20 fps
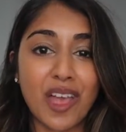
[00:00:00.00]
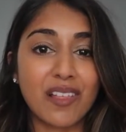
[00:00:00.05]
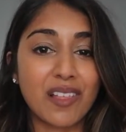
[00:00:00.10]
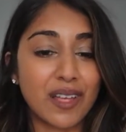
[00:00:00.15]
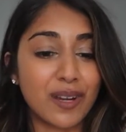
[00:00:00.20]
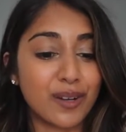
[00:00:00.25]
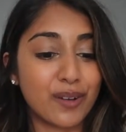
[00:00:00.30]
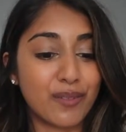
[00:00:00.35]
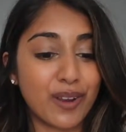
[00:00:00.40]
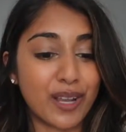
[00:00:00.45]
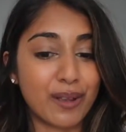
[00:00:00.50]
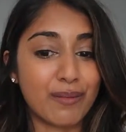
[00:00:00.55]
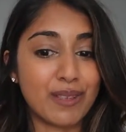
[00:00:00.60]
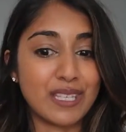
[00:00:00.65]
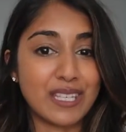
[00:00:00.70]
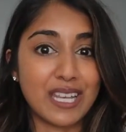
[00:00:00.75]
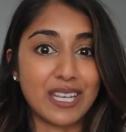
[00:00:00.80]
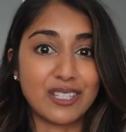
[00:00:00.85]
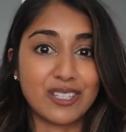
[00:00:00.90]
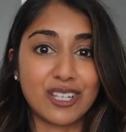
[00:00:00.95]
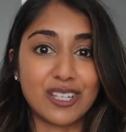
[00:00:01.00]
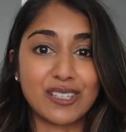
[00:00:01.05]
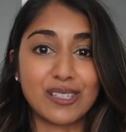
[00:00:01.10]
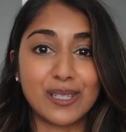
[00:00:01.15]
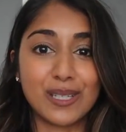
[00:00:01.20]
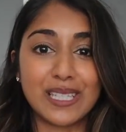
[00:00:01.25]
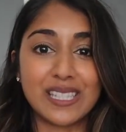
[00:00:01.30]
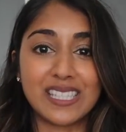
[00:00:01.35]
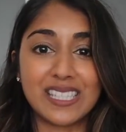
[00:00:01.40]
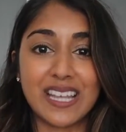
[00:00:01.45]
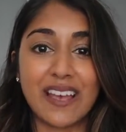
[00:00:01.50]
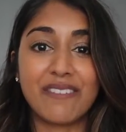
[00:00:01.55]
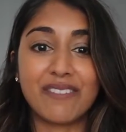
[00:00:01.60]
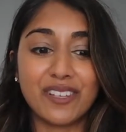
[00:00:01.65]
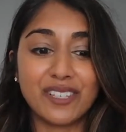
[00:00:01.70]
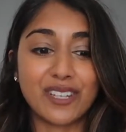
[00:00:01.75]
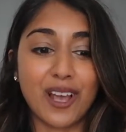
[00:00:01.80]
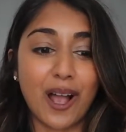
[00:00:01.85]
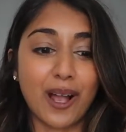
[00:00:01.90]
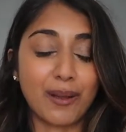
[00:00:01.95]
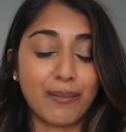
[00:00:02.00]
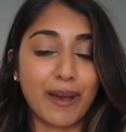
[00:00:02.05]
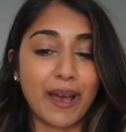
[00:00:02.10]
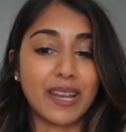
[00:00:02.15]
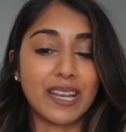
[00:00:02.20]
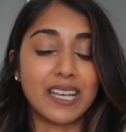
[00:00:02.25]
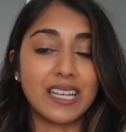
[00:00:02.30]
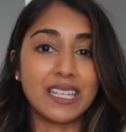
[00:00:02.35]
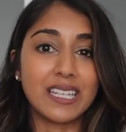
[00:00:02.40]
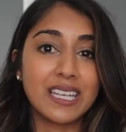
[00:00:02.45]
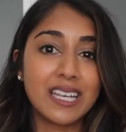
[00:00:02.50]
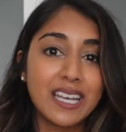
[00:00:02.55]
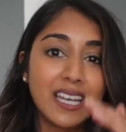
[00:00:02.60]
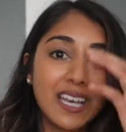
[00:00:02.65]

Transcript: that letter of recommendation. So let's definitely talk about it.